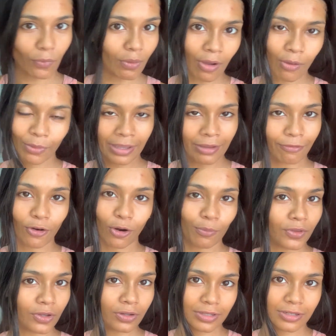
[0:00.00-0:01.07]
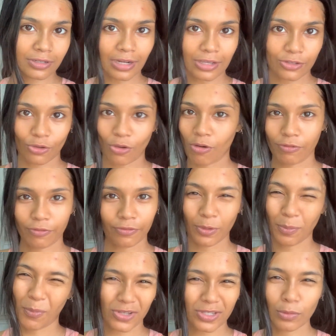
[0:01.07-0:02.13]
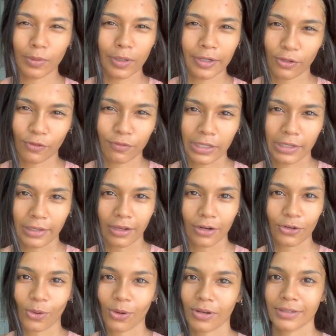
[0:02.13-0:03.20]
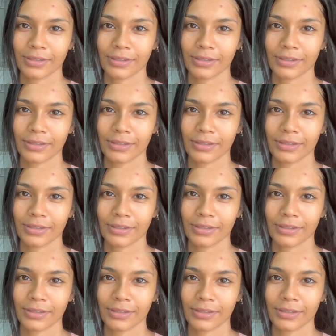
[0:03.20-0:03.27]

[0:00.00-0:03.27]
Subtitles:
away from the stress of the possibility of leaking at all.